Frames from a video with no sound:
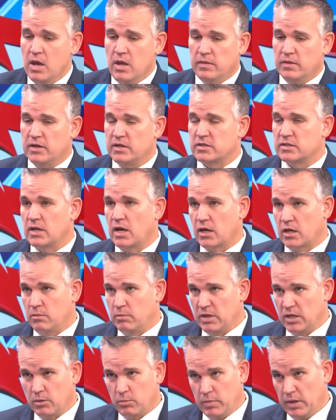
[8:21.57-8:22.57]
that it's not going
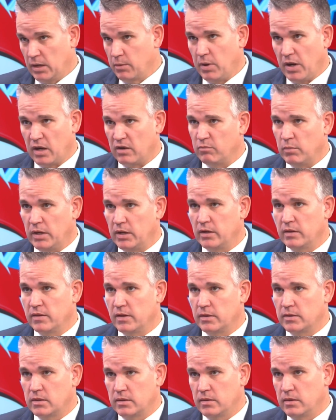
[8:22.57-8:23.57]
to be a big pot of money
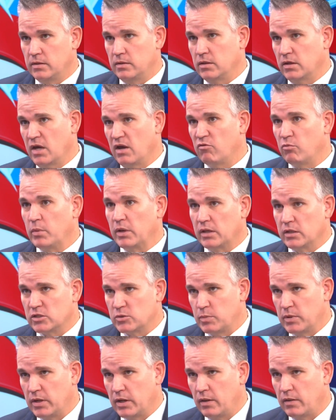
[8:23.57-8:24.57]
that, that the government can
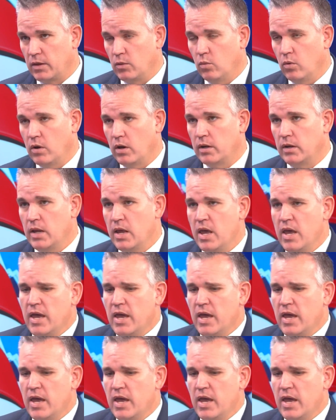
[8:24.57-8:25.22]
spend how they want.